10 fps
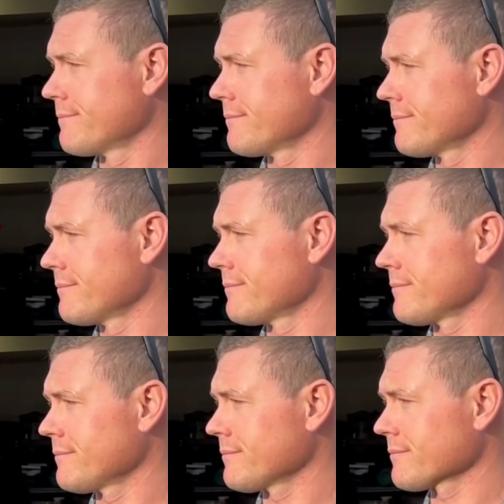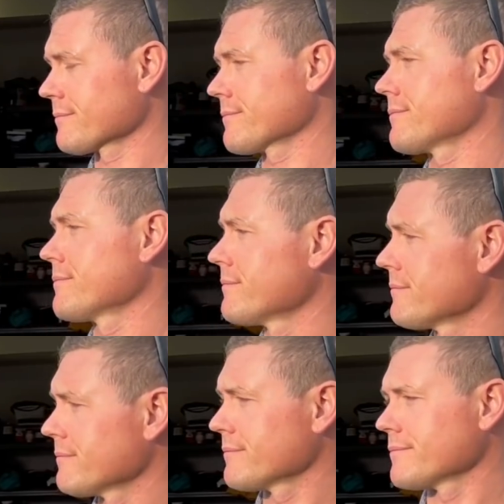
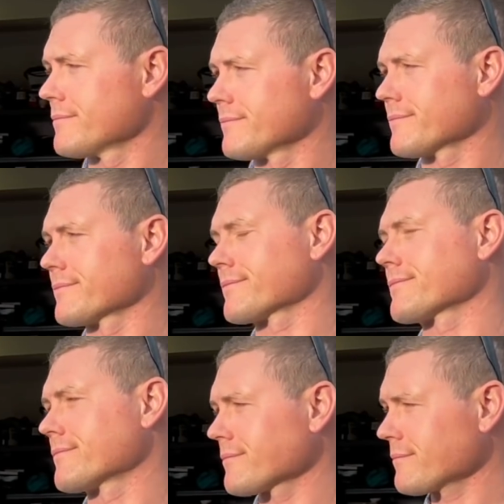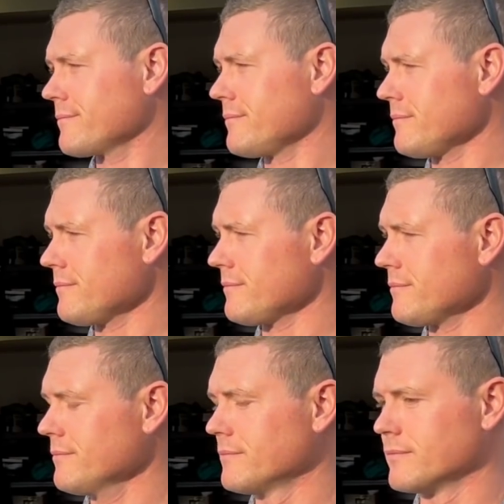
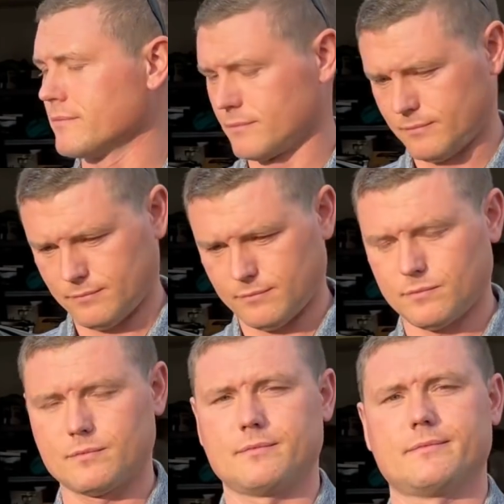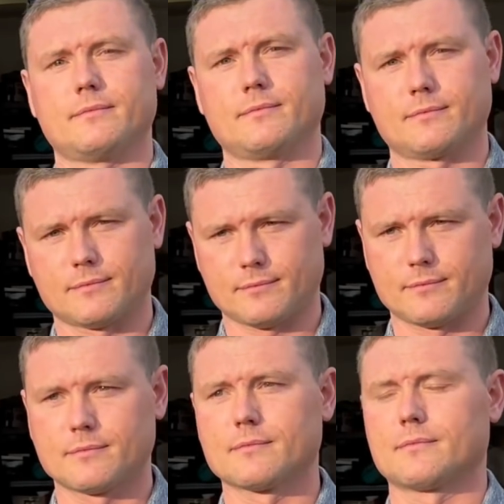
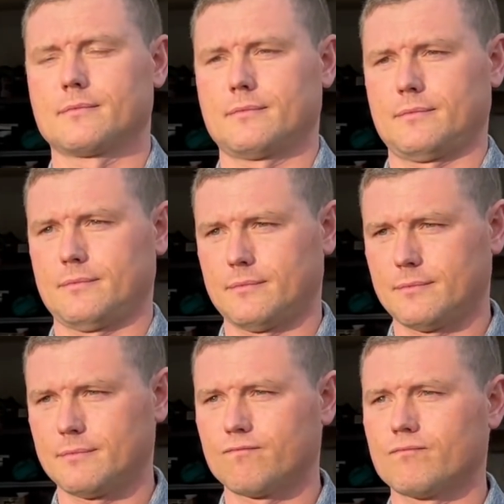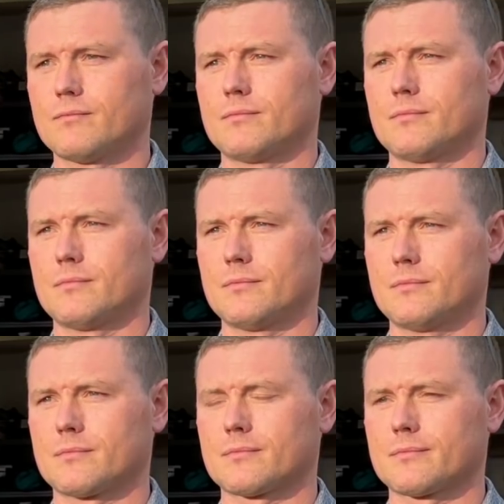
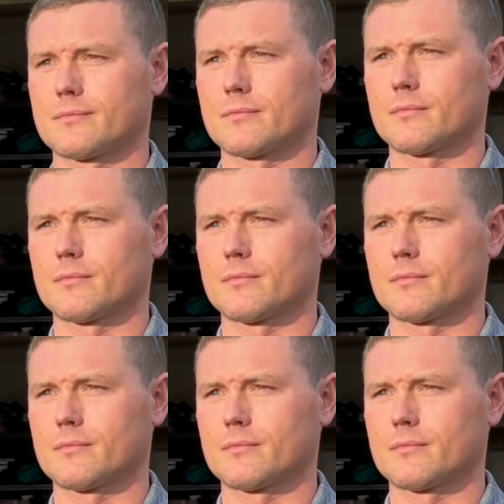This person isn't speaking.